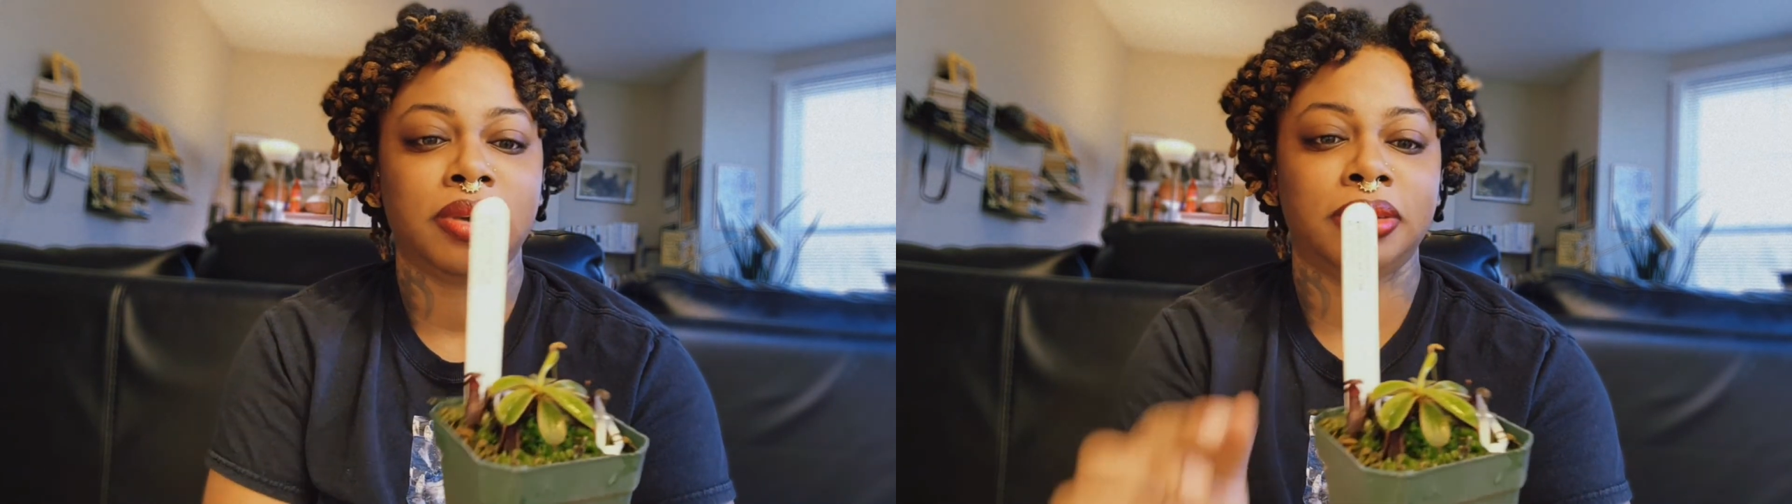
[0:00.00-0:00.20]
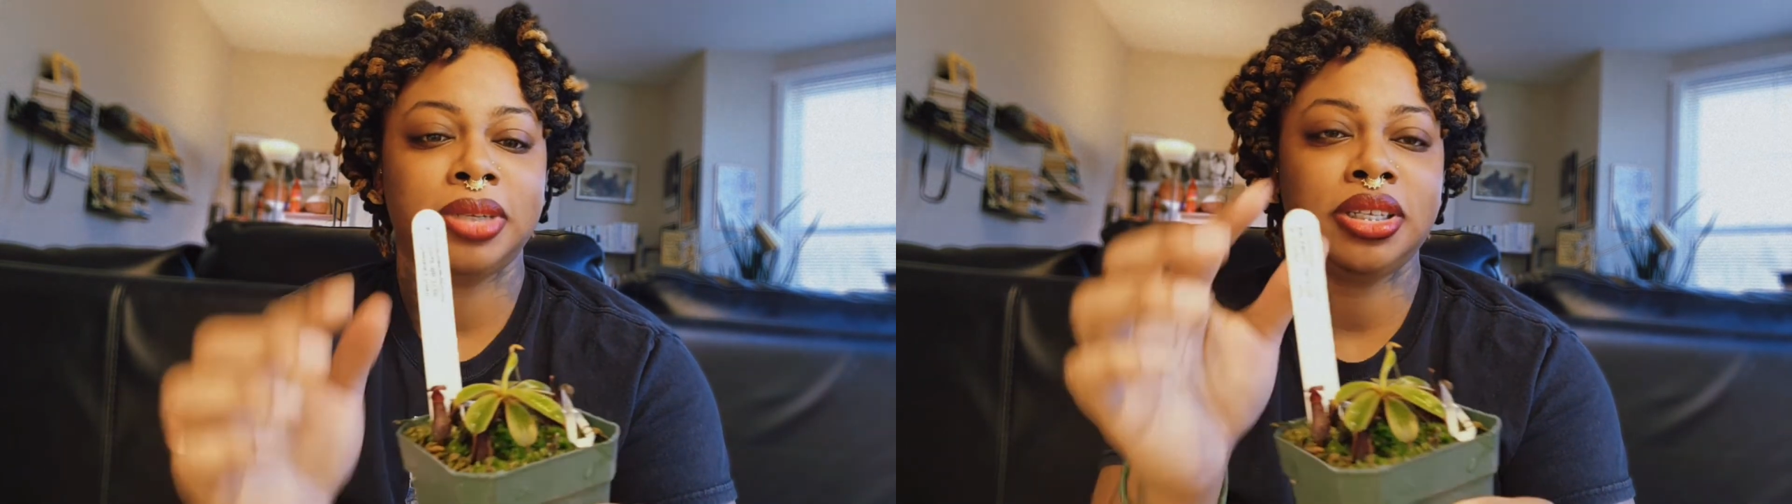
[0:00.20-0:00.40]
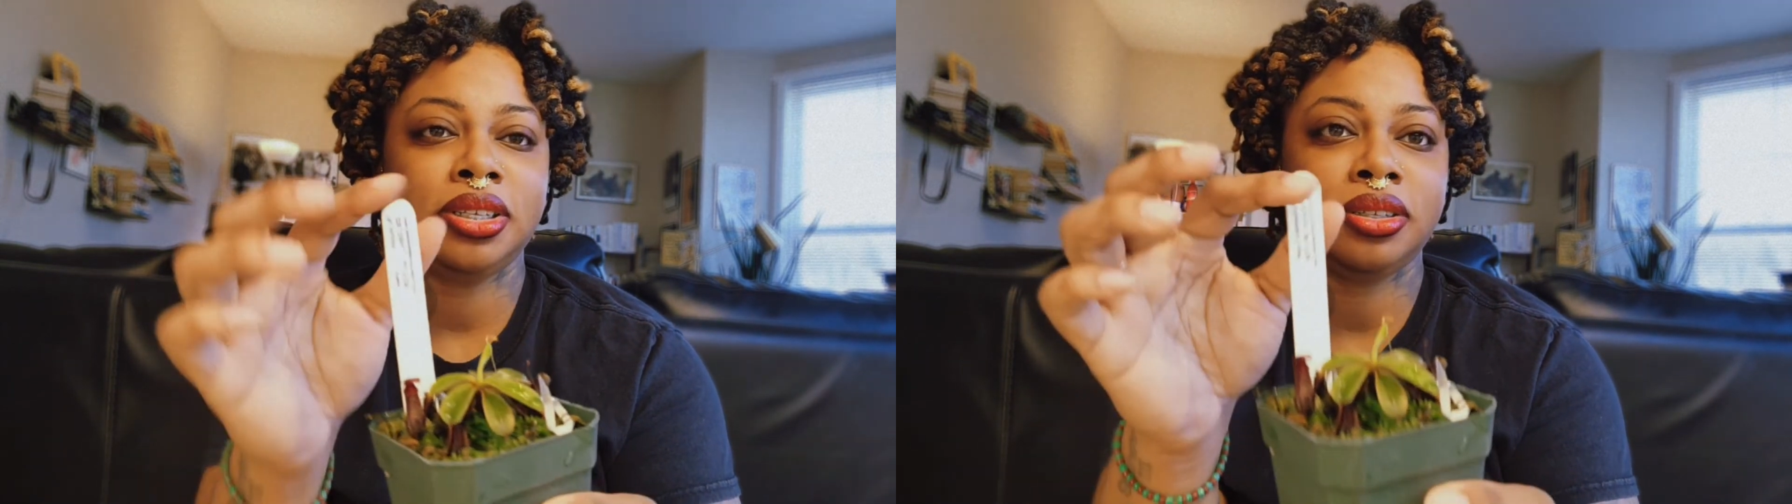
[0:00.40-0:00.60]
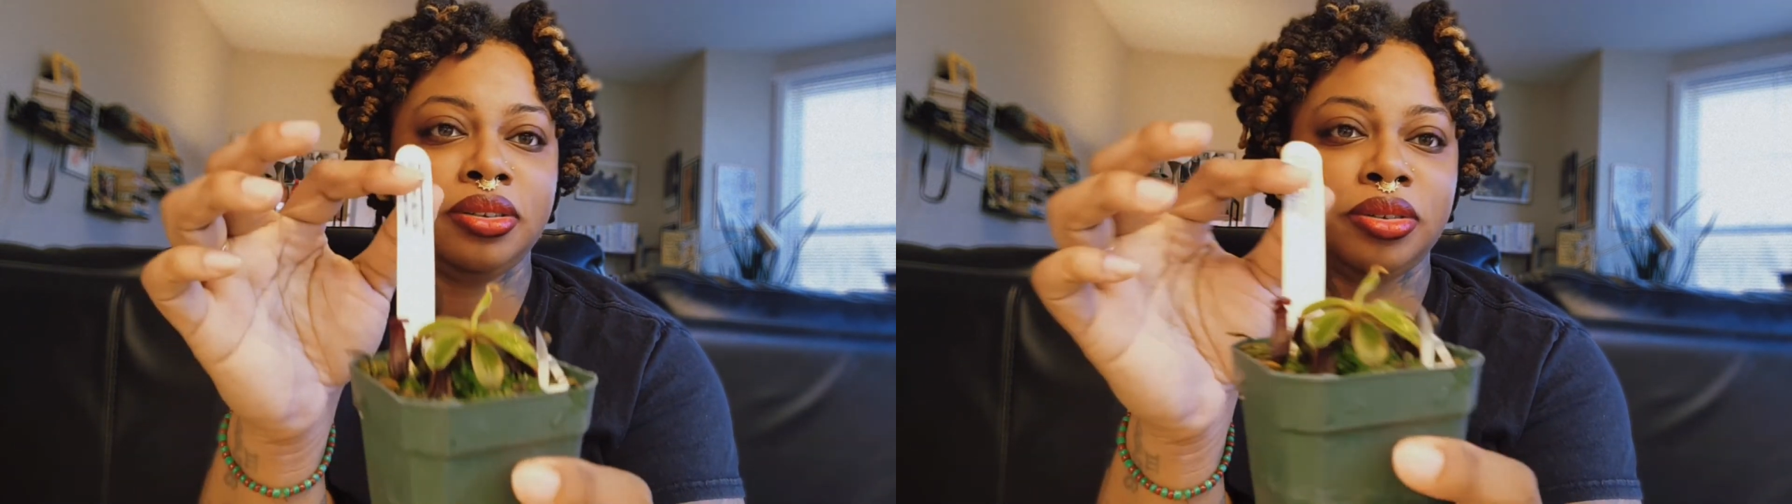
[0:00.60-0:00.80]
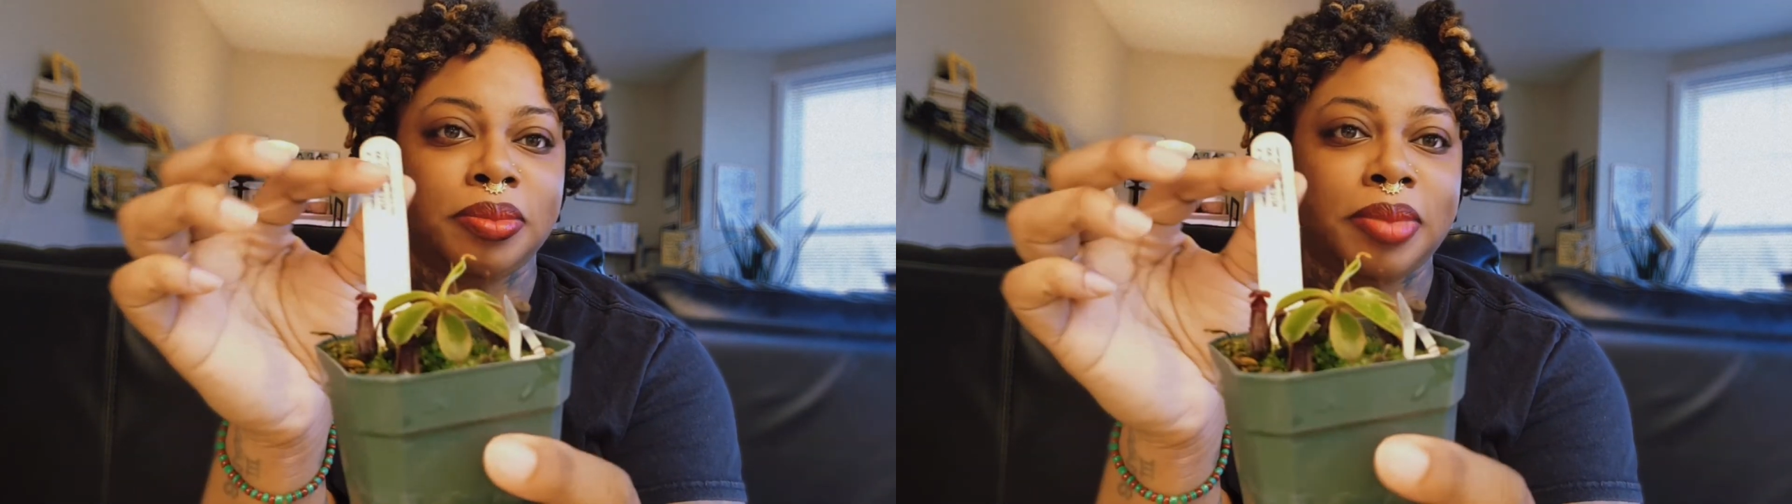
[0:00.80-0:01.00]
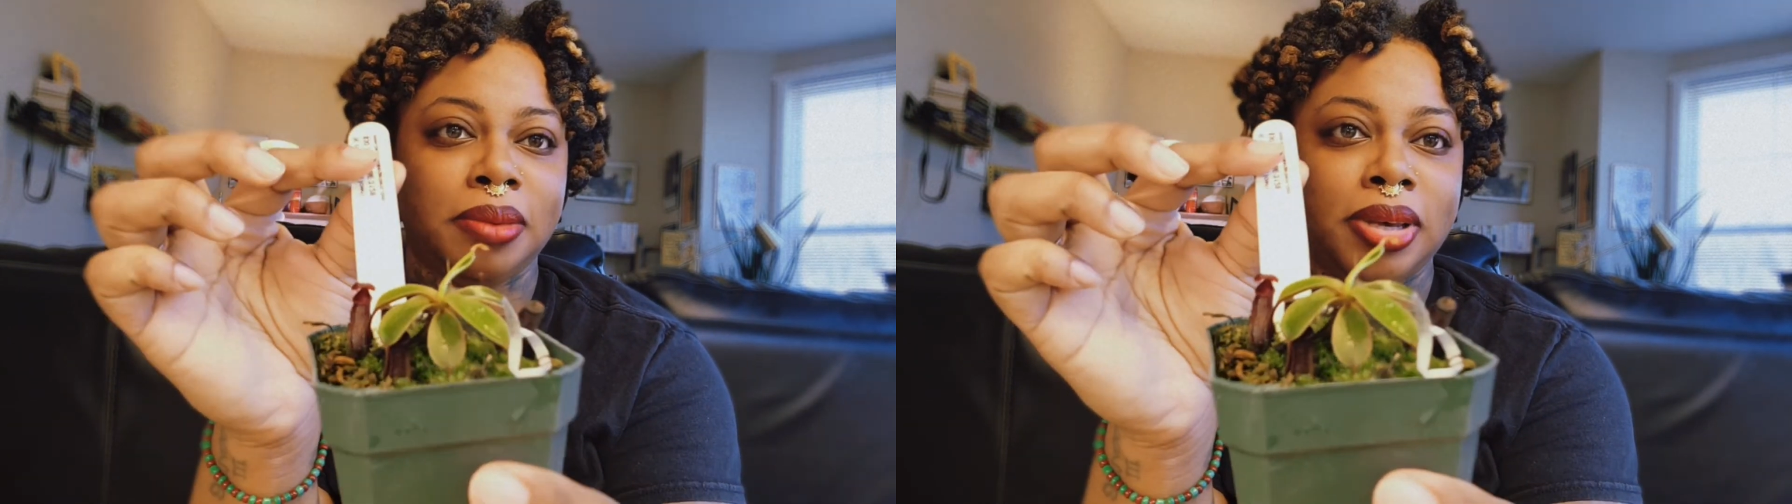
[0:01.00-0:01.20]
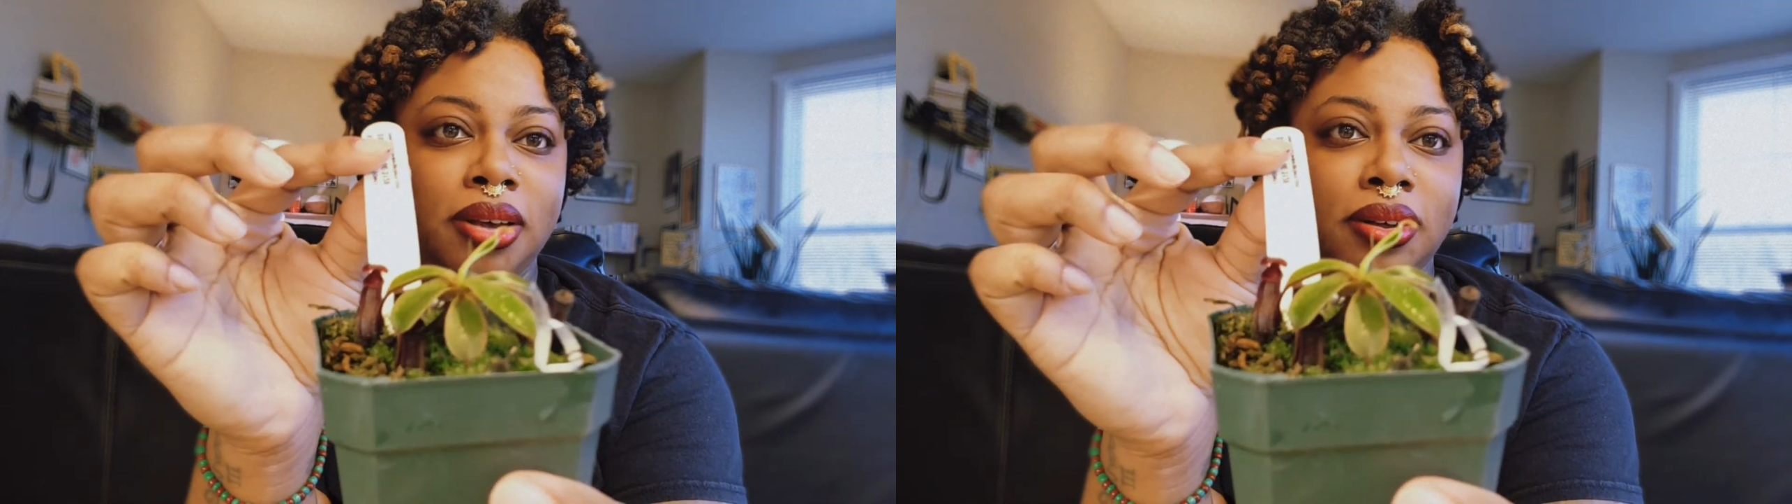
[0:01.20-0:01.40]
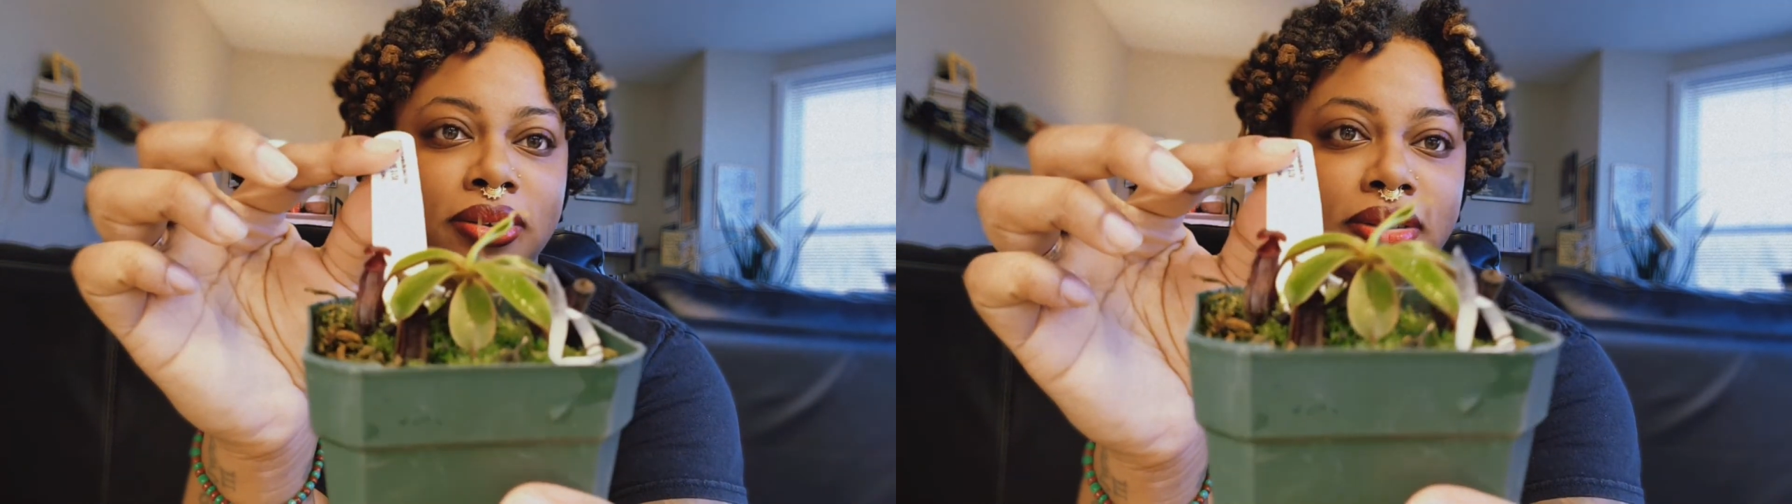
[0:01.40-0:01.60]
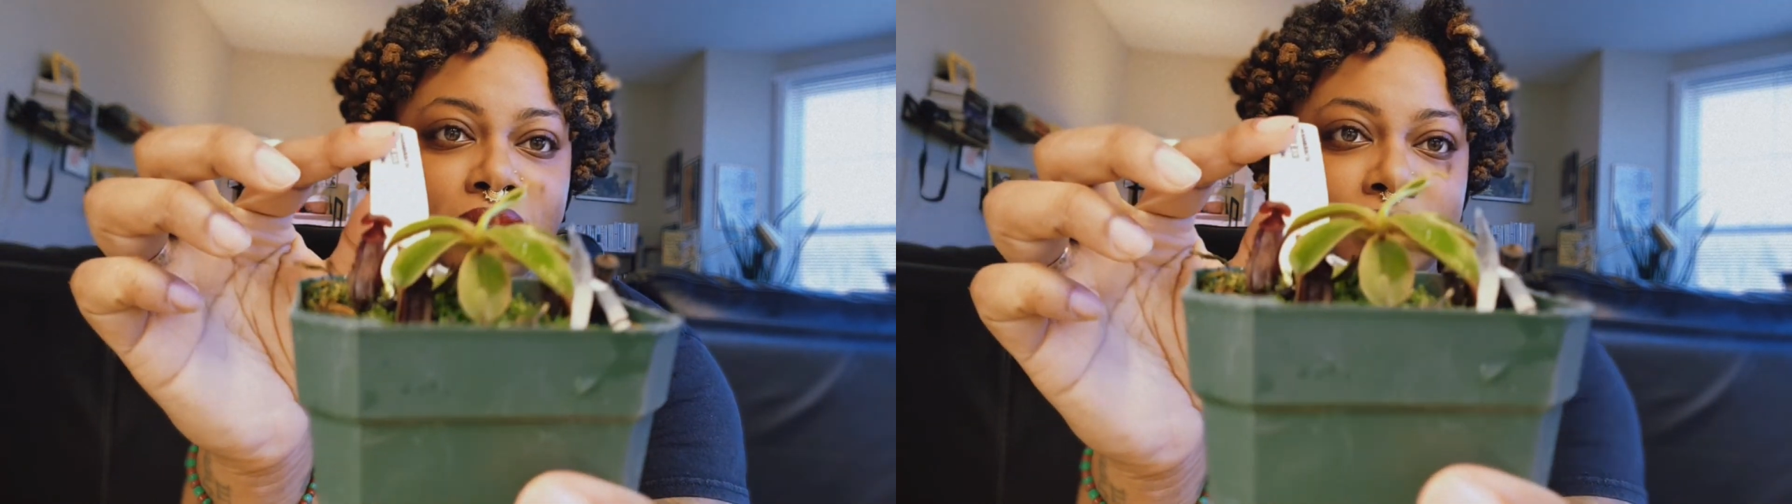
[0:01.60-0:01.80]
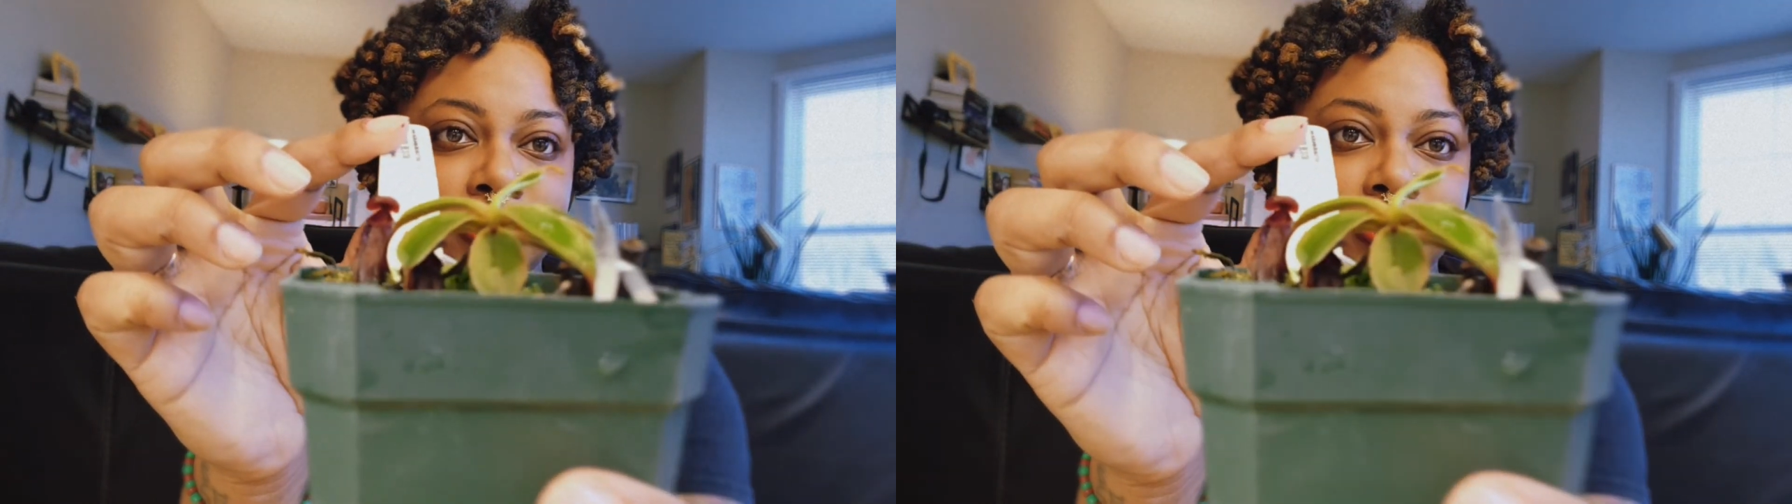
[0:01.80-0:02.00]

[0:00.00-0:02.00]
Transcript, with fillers: Um, this is a little baby also.